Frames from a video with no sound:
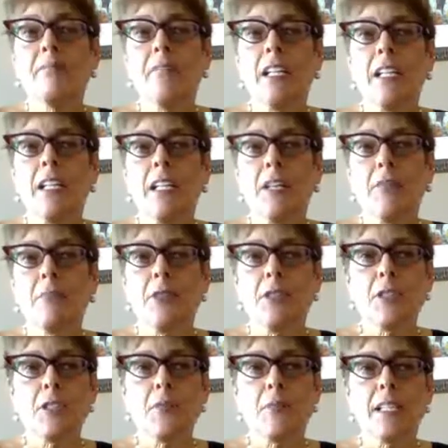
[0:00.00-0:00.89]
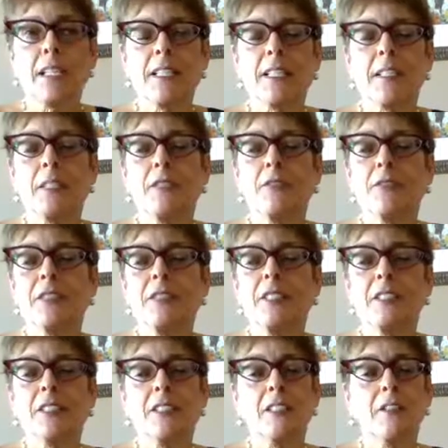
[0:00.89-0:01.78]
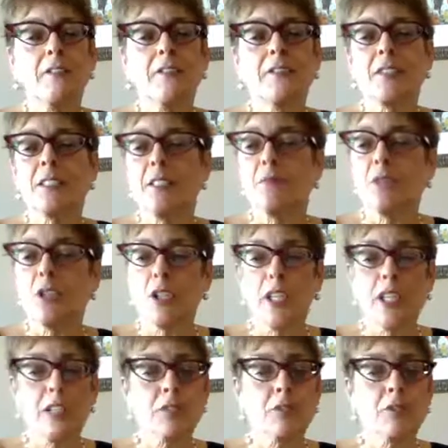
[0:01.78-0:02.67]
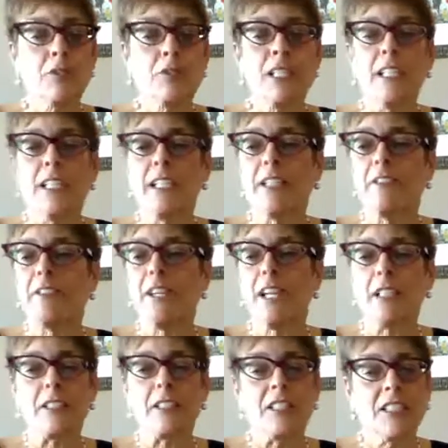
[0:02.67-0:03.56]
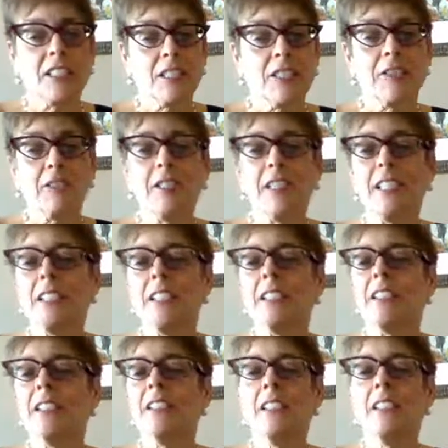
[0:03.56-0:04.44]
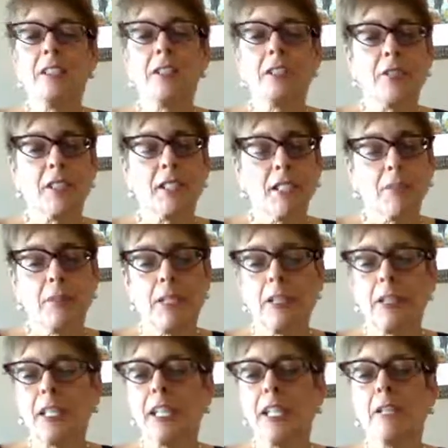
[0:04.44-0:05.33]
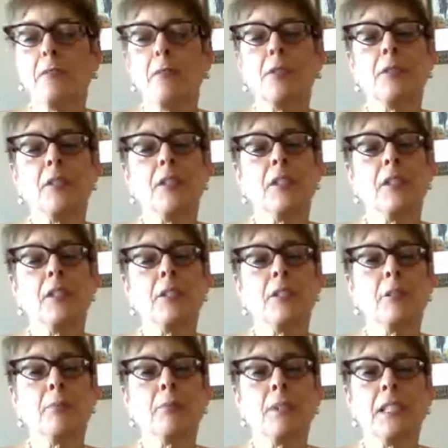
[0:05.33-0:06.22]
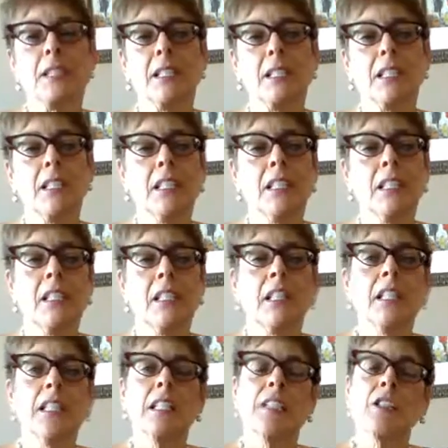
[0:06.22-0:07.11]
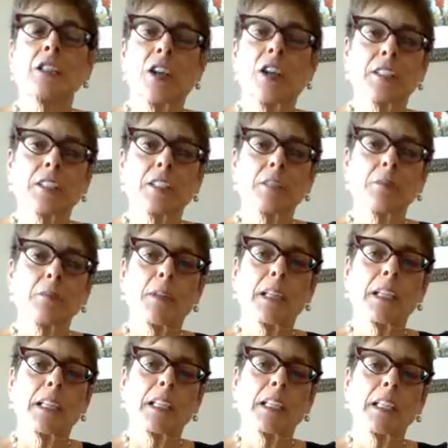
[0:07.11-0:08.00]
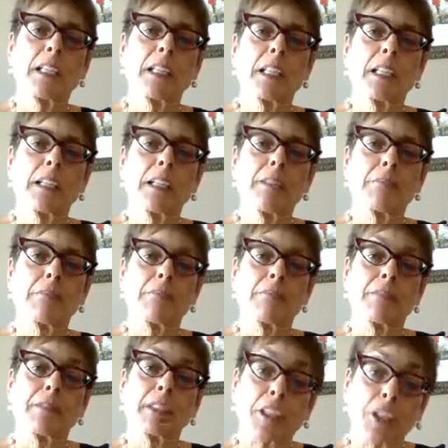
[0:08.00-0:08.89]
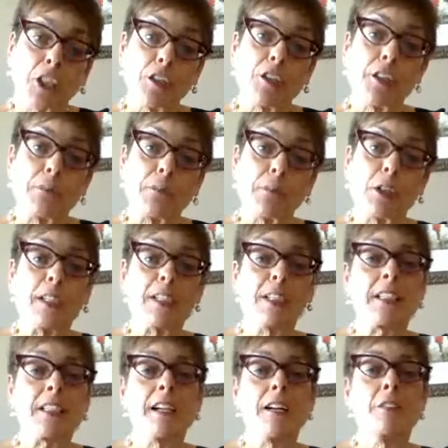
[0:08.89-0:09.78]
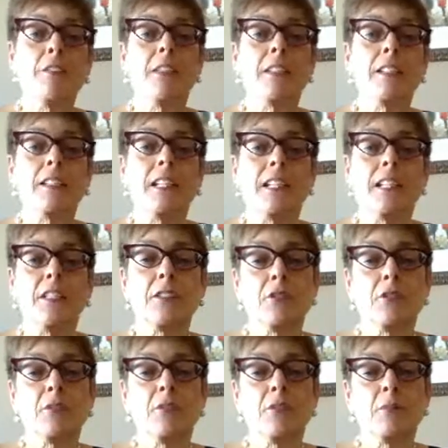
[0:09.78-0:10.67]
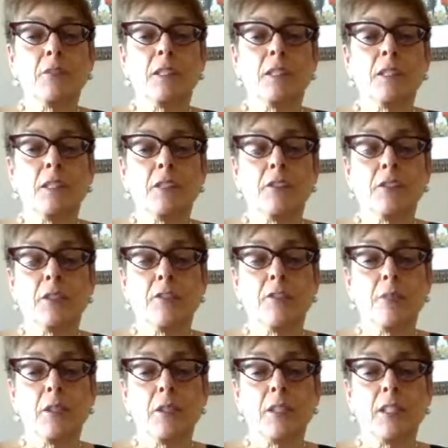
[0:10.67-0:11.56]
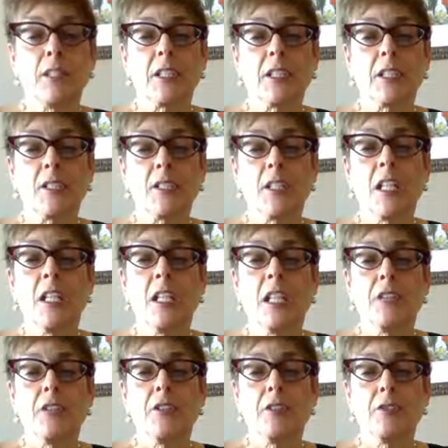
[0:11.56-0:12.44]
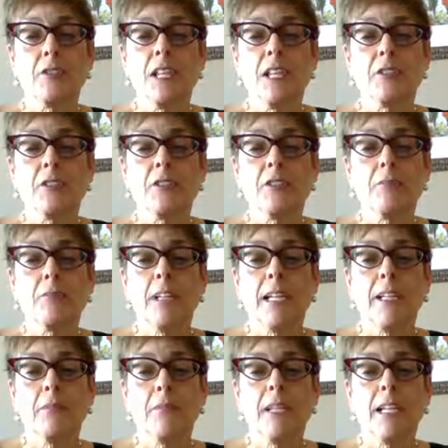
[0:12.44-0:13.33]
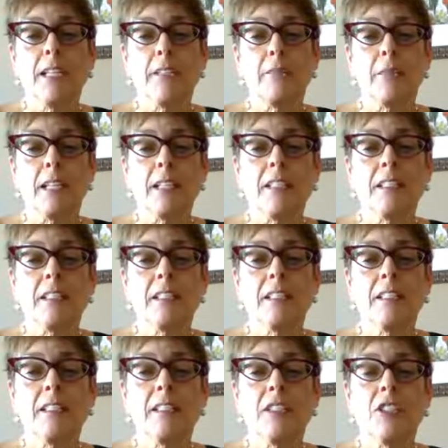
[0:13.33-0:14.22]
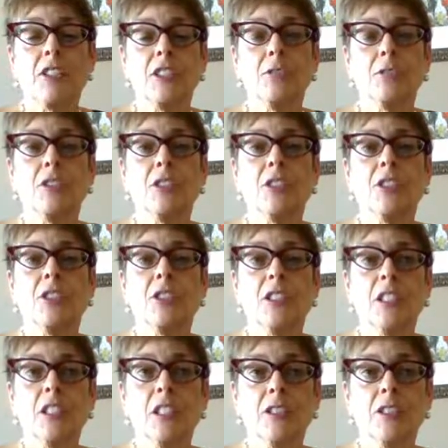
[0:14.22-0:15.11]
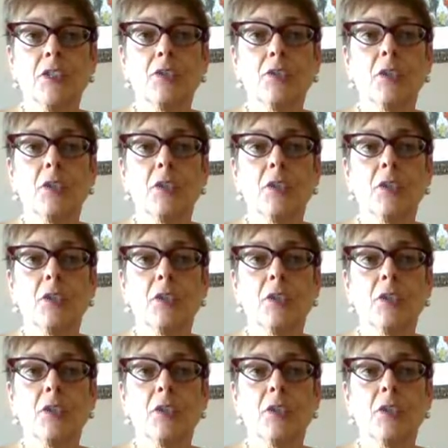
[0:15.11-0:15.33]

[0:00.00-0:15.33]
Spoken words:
I immersed myself into some dog training, volunteering, learning about animal therapy, talked to my current boss now at Cancer Treatment Centers of America, the director of mind body medicine, and she was just